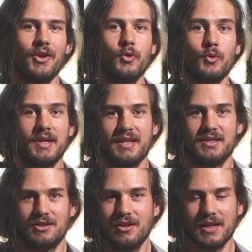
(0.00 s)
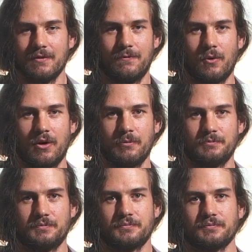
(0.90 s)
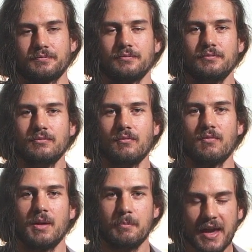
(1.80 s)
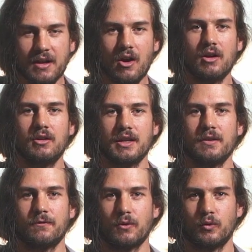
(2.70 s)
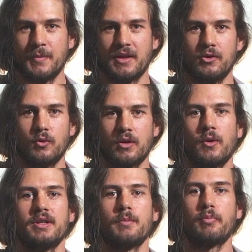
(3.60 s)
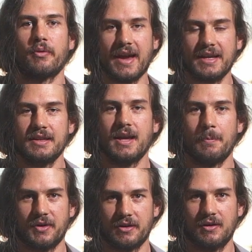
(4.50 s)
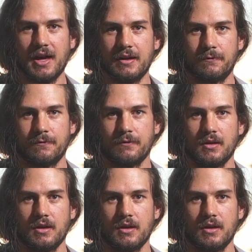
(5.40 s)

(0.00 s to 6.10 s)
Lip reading: who he's looking for. Men are looking for women who are going to brighten up their life,